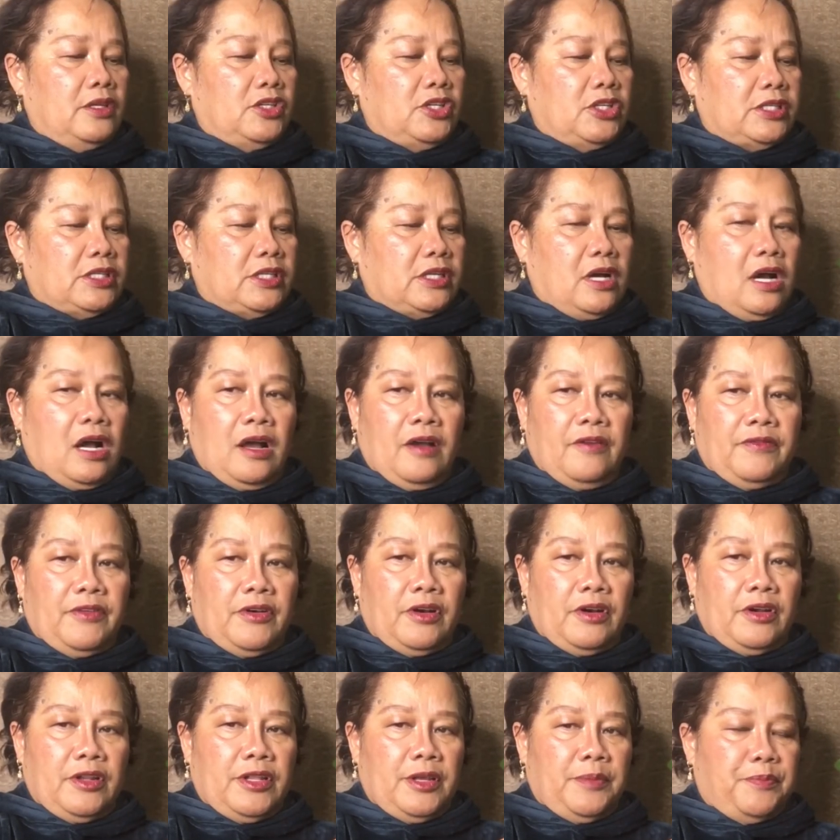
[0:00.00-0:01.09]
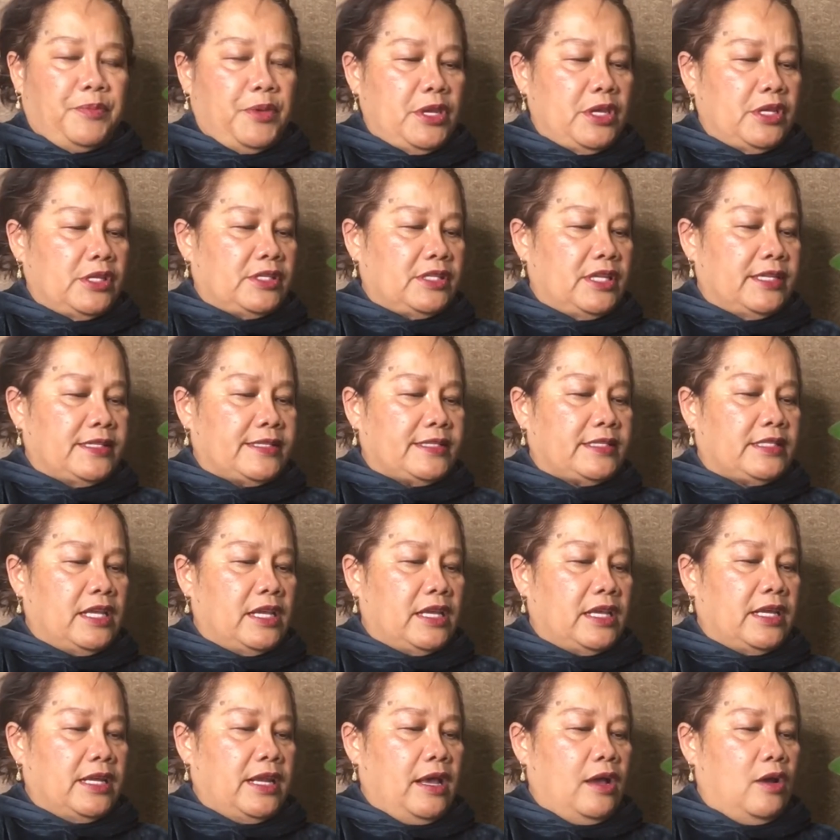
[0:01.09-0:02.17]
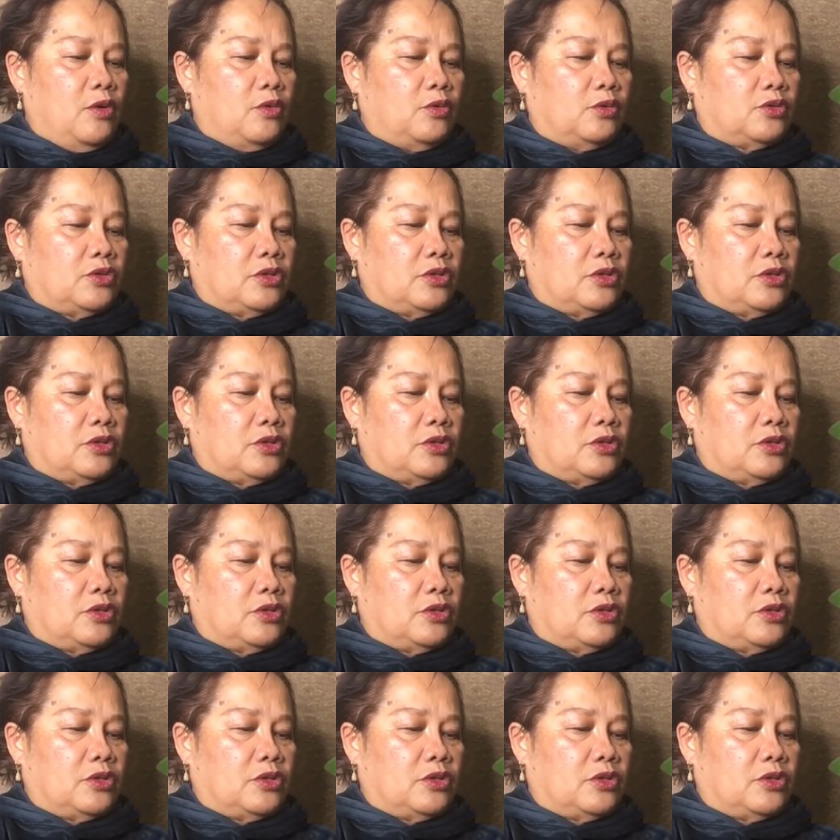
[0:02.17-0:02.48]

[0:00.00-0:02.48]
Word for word: just cover the piece that's sticking out.